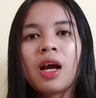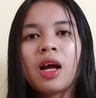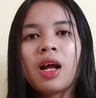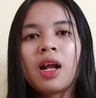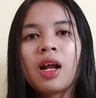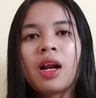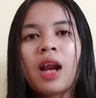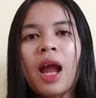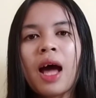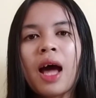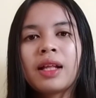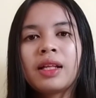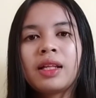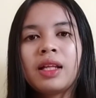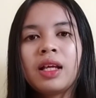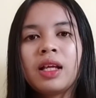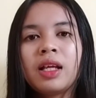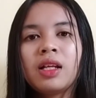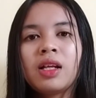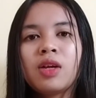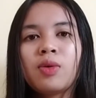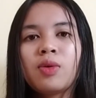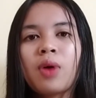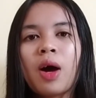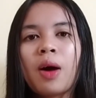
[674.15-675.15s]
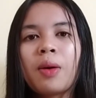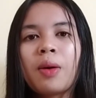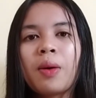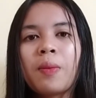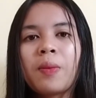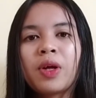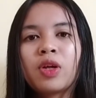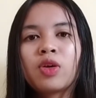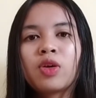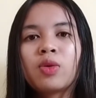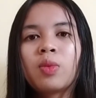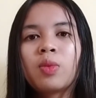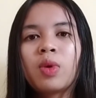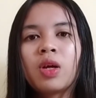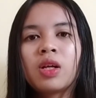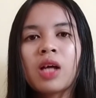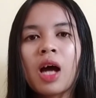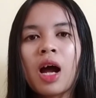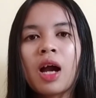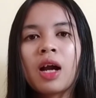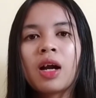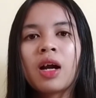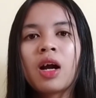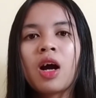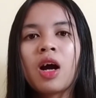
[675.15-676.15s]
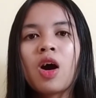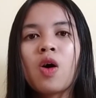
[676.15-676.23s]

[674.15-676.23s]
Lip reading: Latin Arabic numerals are